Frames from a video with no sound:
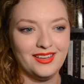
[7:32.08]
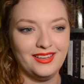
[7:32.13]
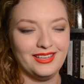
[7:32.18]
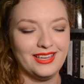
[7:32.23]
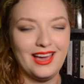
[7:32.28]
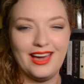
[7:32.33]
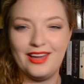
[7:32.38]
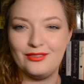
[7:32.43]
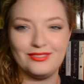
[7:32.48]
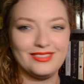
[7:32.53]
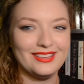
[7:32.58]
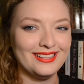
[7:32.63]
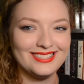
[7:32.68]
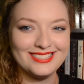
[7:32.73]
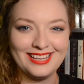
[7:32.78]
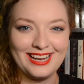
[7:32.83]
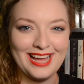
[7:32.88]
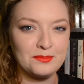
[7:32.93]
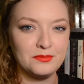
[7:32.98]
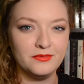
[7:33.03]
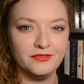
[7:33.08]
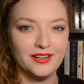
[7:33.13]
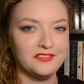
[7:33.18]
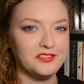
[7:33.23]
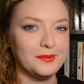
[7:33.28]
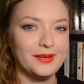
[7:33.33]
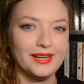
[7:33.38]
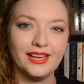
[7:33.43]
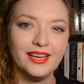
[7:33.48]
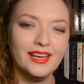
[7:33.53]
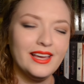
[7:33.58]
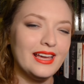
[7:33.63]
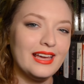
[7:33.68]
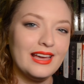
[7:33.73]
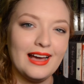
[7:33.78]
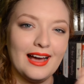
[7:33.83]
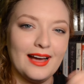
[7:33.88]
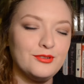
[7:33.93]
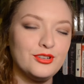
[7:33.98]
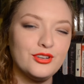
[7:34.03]
yeah, I don't think it's gonna happen for everybody.
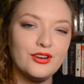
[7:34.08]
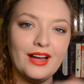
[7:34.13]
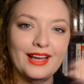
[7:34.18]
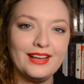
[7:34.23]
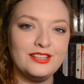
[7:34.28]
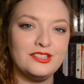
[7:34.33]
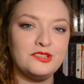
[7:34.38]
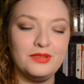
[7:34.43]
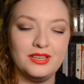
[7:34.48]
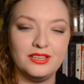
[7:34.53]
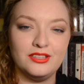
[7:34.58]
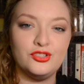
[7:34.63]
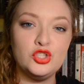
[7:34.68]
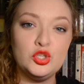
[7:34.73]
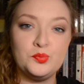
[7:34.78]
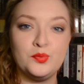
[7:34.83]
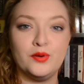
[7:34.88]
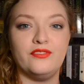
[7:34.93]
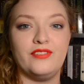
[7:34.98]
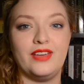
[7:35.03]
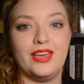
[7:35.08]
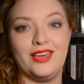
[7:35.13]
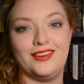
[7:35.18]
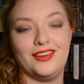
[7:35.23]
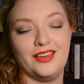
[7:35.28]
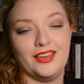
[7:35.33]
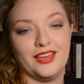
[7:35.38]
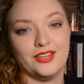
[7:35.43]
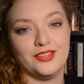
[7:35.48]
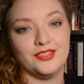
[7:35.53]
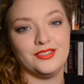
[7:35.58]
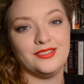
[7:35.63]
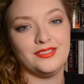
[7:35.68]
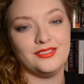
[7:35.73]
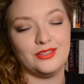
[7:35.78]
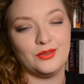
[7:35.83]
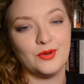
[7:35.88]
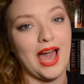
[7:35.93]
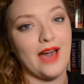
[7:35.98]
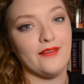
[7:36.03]
I'm trying to be super vague in case
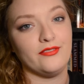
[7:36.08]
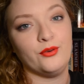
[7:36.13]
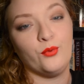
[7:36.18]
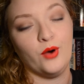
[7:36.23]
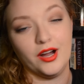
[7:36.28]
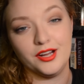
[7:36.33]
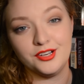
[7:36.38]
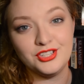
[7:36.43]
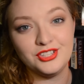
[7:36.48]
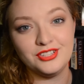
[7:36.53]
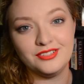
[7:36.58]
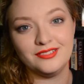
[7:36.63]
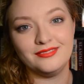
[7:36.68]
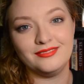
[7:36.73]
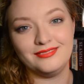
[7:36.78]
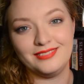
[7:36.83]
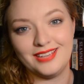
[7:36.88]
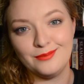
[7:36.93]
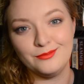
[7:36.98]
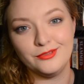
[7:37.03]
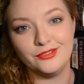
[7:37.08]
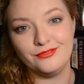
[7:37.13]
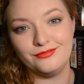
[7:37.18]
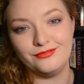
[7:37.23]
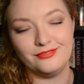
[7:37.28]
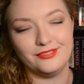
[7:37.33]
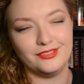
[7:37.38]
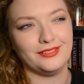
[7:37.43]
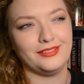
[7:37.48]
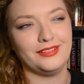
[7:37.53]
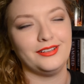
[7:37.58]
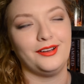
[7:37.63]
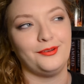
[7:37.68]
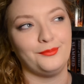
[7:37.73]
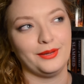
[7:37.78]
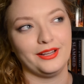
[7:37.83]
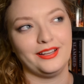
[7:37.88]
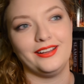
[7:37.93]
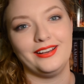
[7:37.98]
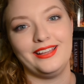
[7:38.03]
you haven't watched Game of
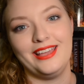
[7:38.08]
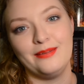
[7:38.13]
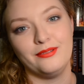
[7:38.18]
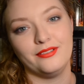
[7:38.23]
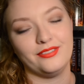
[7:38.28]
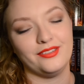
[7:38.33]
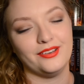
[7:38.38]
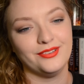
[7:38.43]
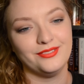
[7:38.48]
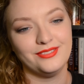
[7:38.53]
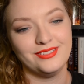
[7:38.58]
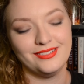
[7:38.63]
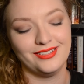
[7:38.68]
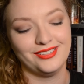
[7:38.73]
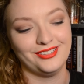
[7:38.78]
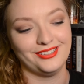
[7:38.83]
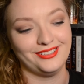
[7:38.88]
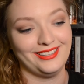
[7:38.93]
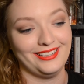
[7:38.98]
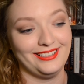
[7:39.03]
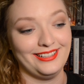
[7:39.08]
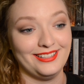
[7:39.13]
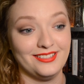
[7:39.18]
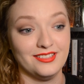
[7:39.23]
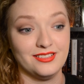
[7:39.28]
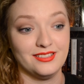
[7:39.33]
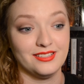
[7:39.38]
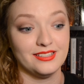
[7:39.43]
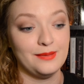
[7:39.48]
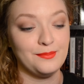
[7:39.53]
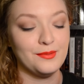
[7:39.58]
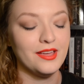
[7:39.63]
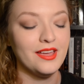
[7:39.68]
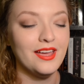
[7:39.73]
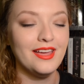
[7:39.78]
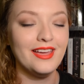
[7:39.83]
Thrones. Oh, I need to sleep.